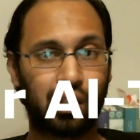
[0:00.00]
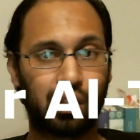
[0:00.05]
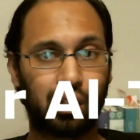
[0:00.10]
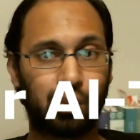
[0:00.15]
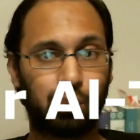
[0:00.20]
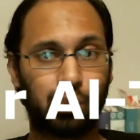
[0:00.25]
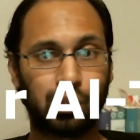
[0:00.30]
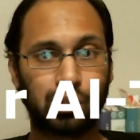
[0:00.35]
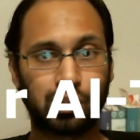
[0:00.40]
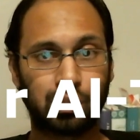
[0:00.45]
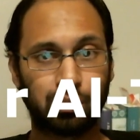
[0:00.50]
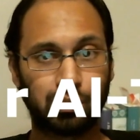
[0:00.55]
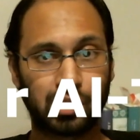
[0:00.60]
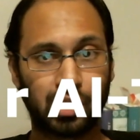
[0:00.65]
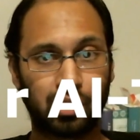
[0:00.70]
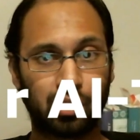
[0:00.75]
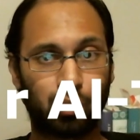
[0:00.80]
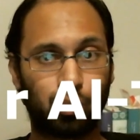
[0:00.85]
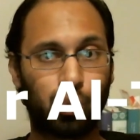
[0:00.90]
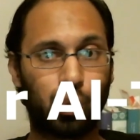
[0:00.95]
the Muslims
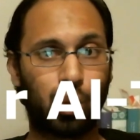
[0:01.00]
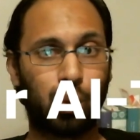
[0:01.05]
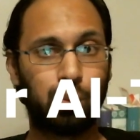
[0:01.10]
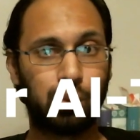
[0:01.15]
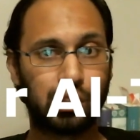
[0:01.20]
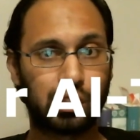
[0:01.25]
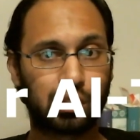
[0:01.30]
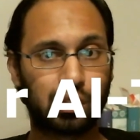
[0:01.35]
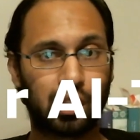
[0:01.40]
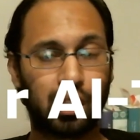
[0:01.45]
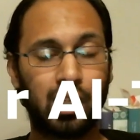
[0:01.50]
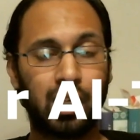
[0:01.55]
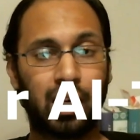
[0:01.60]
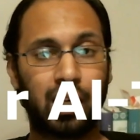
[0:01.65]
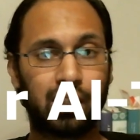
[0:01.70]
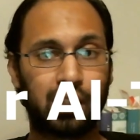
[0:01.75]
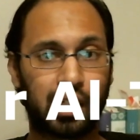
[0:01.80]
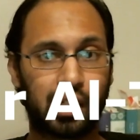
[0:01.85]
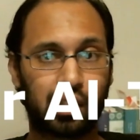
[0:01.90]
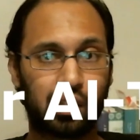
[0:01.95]
and the Romans
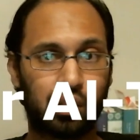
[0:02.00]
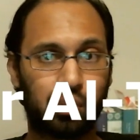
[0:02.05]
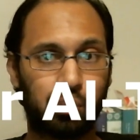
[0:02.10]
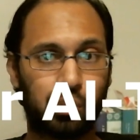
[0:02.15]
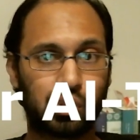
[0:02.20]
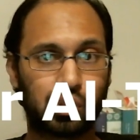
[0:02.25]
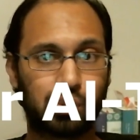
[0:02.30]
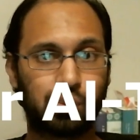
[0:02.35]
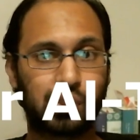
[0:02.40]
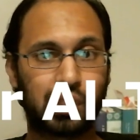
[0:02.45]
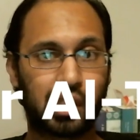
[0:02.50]
attacking the Muslims.